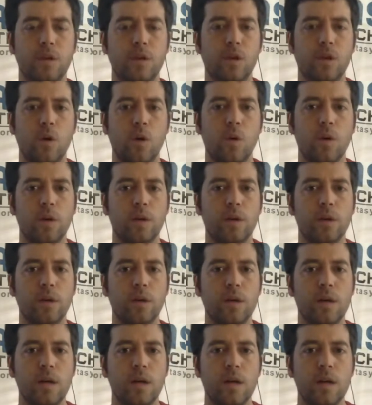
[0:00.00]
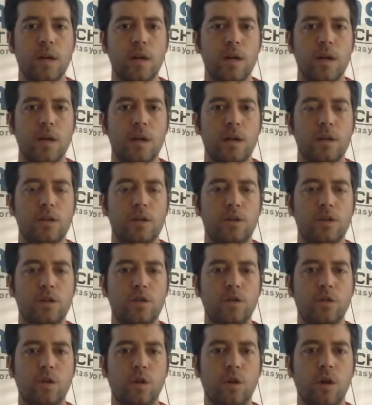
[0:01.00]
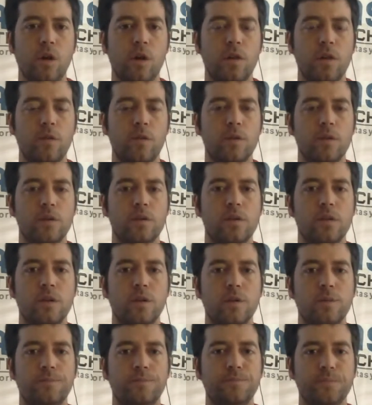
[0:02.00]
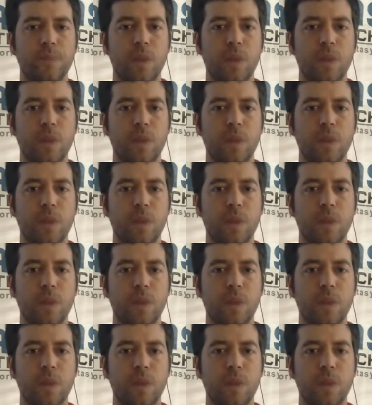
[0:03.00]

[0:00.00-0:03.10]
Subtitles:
going to the Hawthorns. So